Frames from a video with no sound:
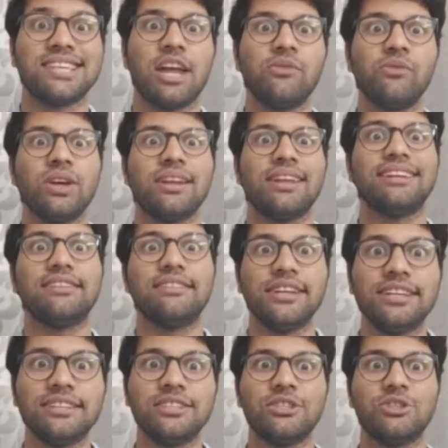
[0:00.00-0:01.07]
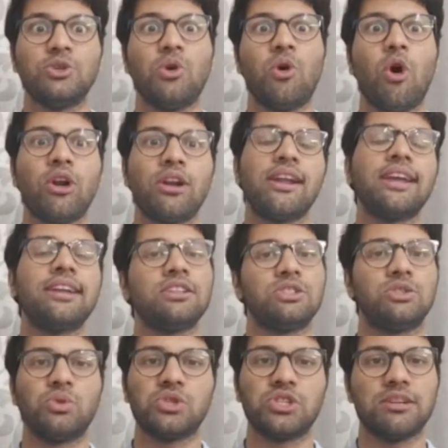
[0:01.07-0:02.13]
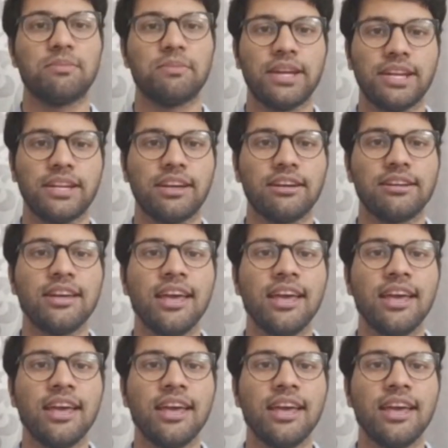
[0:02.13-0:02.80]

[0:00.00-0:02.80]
and we are addicted to online and social media.